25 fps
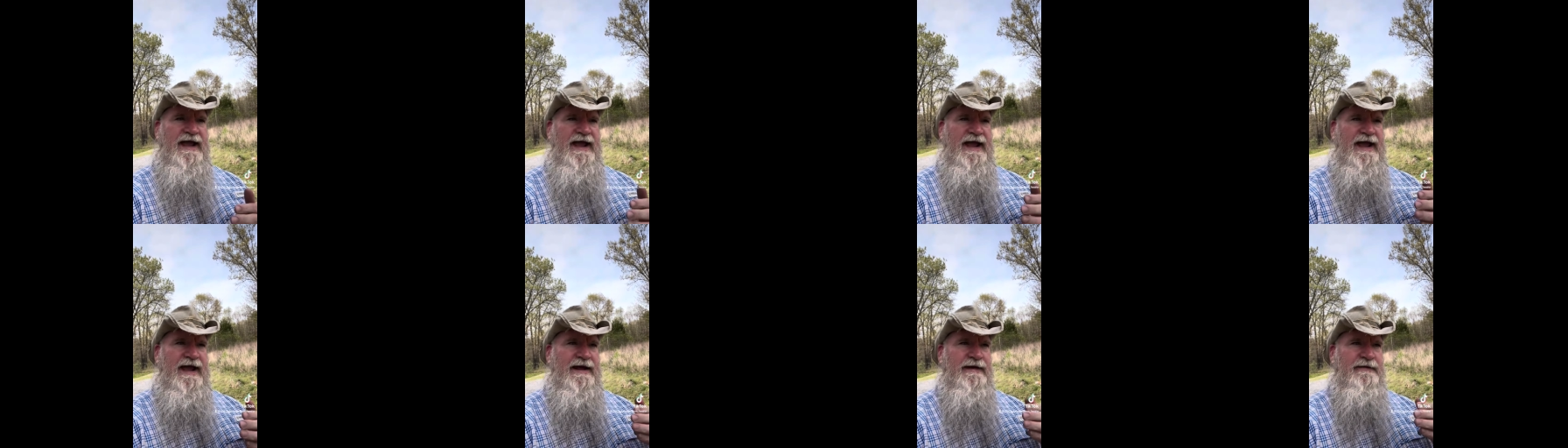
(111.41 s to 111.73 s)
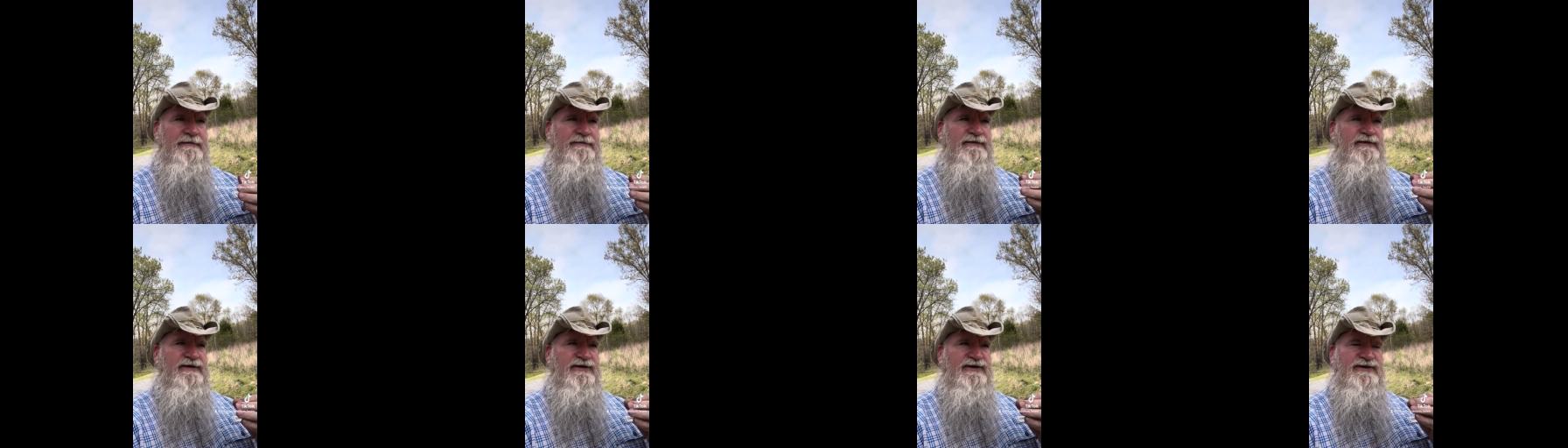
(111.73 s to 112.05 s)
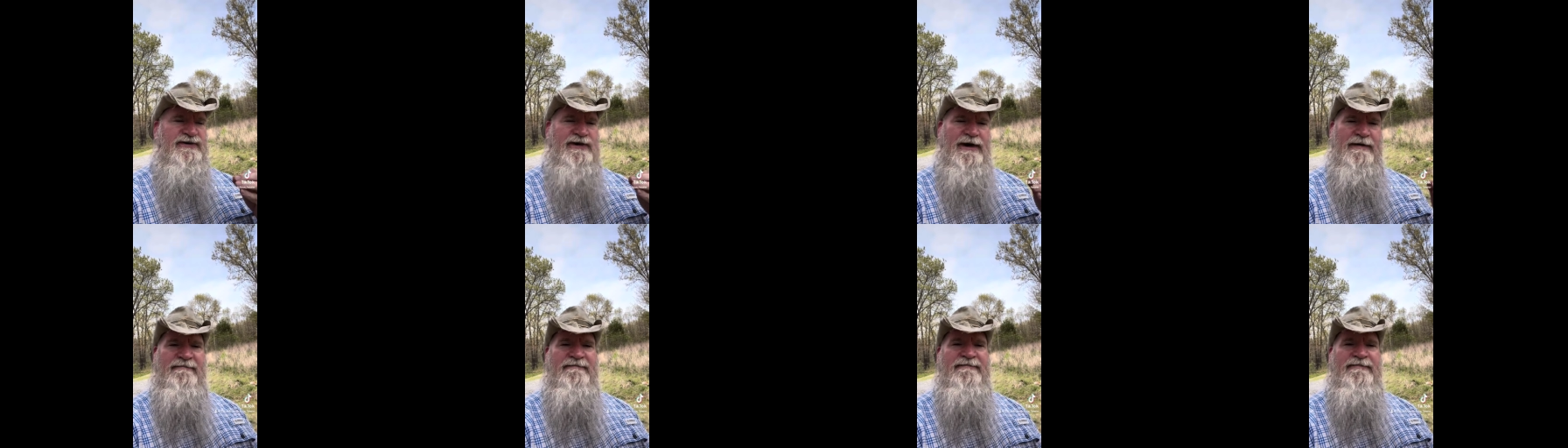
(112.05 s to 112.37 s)
and the
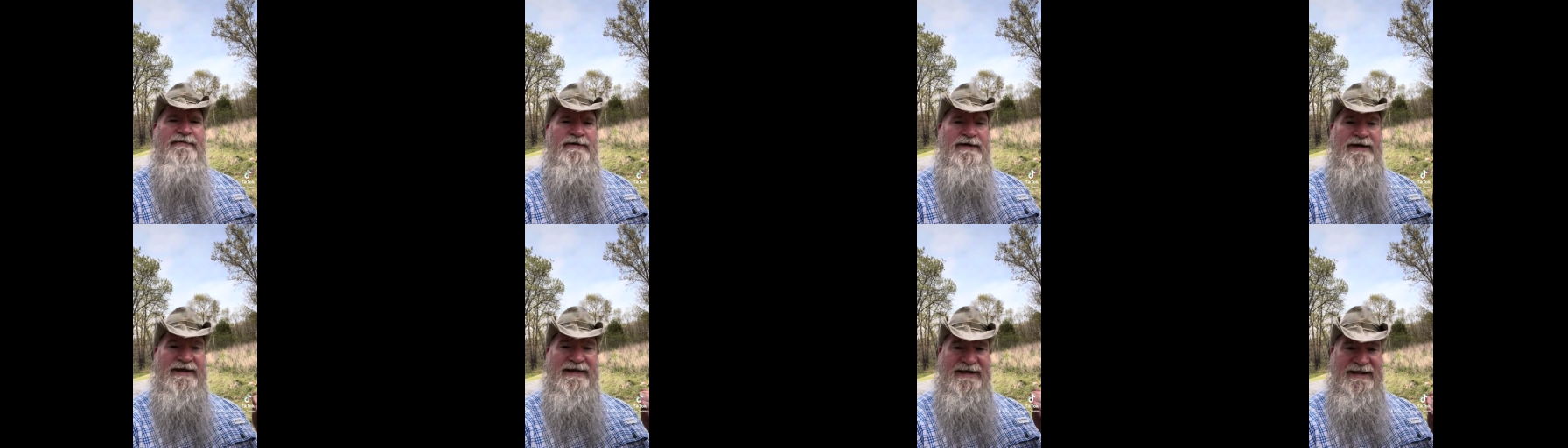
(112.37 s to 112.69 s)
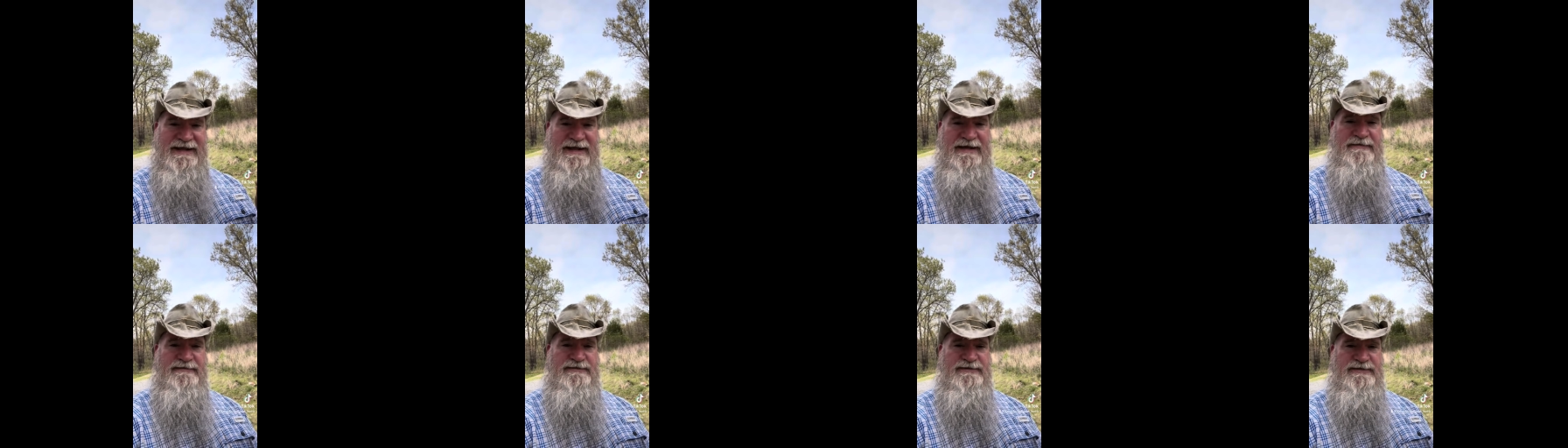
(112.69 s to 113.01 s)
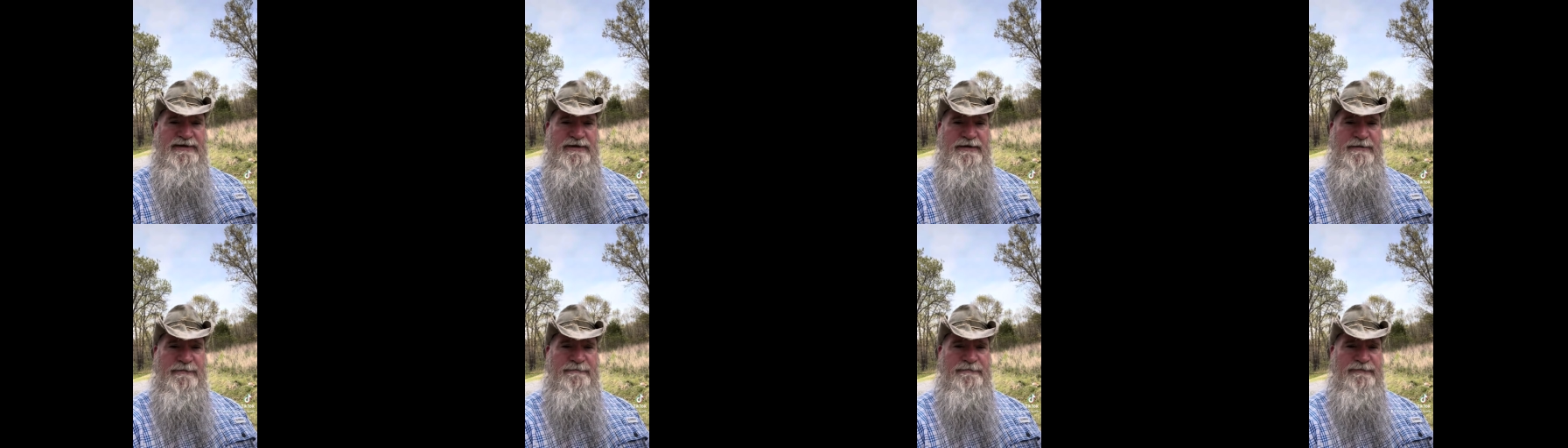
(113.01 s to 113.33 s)
comfort it gives
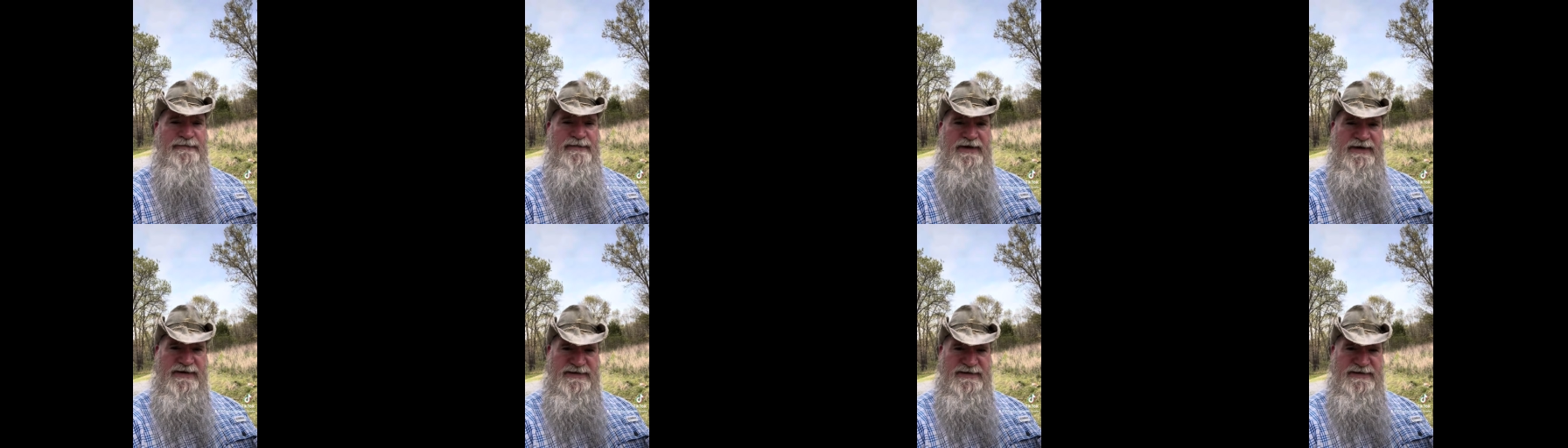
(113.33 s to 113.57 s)
them